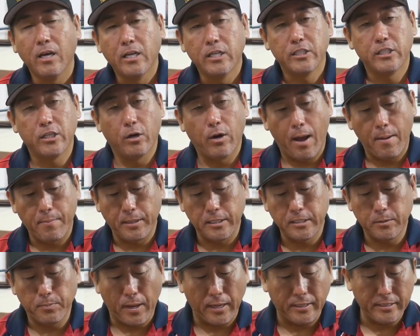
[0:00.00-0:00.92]
So I'm
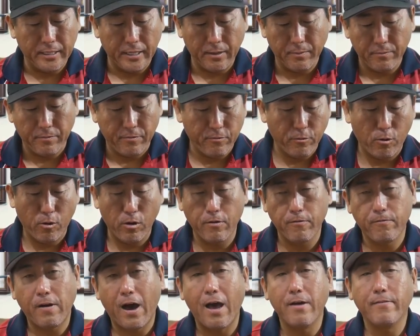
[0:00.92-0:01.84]
expecting 4 to
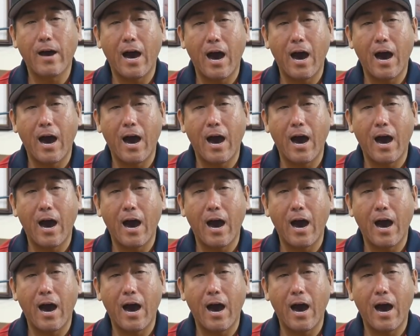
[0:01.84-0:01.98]
5